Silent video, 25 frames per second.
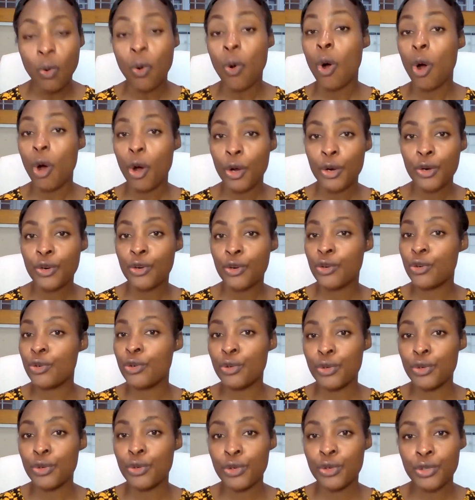or en
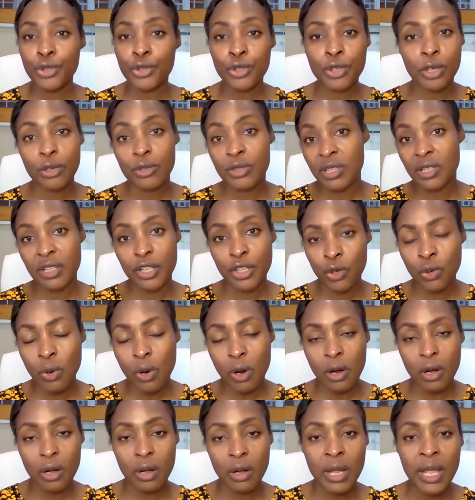route closer than
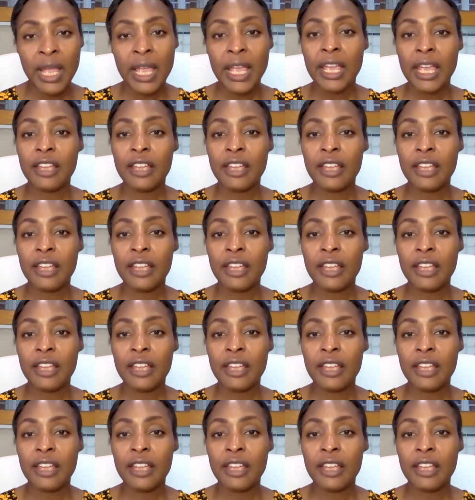you are,